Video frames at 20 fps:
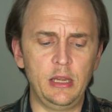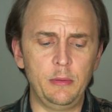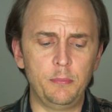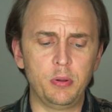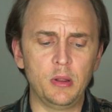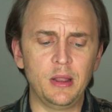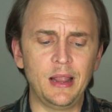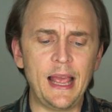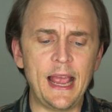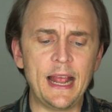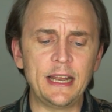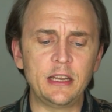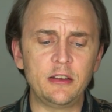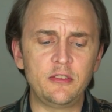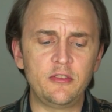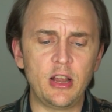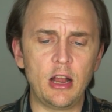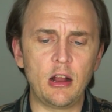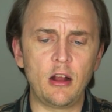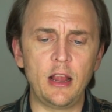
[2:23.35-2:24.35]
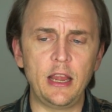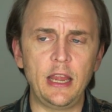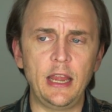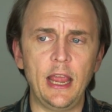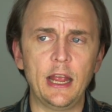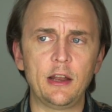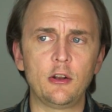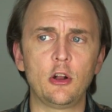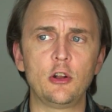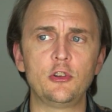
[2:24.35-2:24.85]
planetary
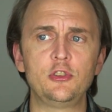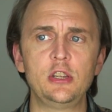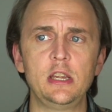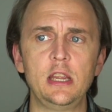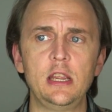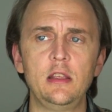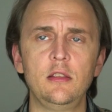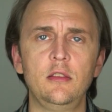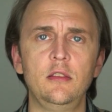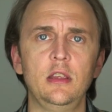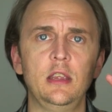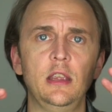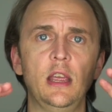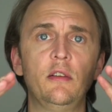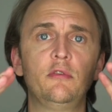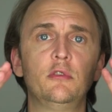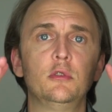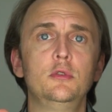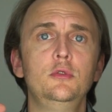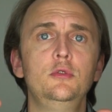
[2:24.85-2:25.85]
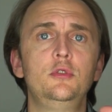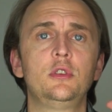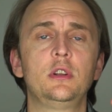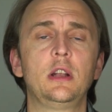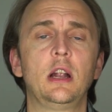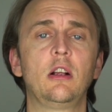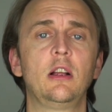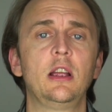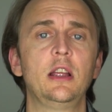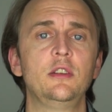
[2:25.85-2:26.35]
energy, the
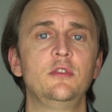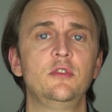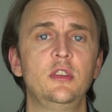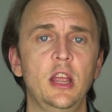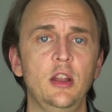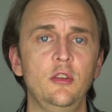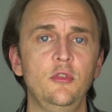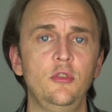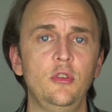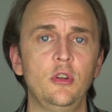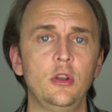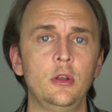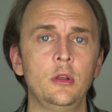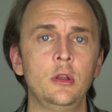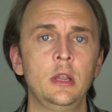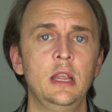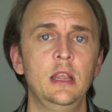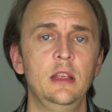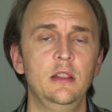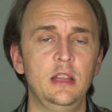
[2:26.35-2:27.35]
evolutionary intention,